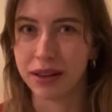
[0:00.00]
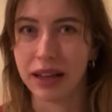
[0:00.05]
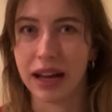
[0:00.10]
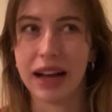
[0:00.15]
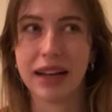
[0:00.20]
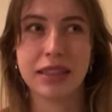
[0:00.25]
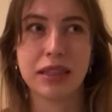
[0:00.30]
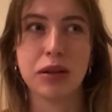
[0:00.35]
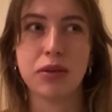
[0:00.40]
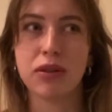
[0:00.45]
I
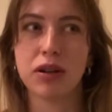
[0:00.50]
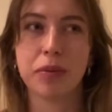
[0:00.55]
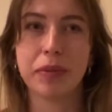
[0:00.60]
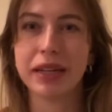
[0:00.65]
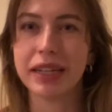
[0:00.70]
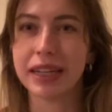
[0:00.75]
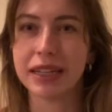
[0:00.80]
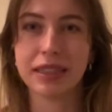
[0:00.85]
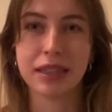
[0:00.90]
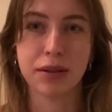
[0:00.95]
don't want to be
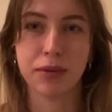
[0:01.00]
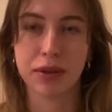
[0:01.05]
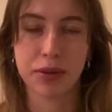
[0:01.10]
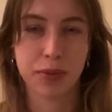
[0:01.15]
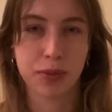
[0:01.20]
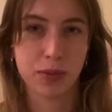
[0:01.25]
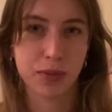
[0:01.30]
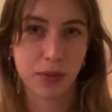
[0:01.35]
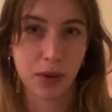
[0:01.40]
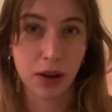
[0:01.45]
knitting with
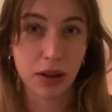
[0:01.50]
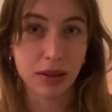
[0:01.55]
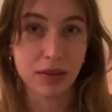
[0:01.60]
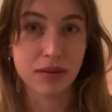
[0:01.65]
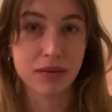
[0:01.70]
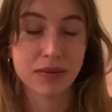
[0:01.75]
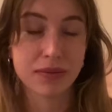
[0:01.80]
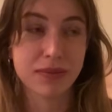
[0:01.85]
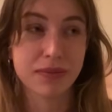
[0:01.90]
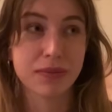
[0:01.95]
wool
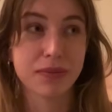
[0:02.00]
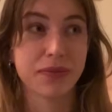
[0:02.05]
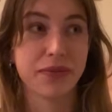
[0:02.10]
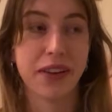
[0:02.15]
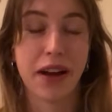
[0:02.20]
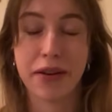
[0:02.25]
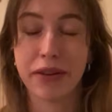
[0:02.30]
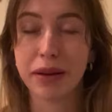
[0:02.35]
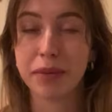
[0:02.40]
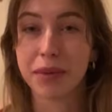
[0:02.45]

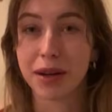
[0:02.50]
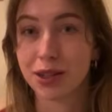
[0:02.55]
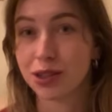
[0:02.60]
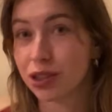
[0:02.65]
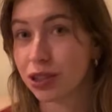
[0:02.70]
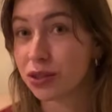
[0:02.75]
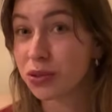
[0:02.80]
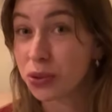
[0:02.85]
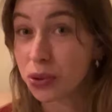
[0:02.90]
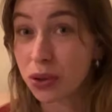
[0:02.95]
very much
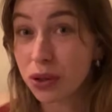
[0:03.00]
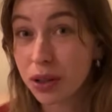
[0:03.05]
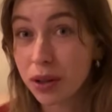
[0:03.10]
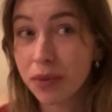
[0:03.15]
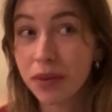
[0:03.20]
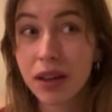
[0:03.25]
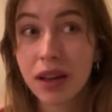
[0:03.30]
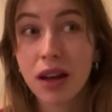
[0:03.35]
at all.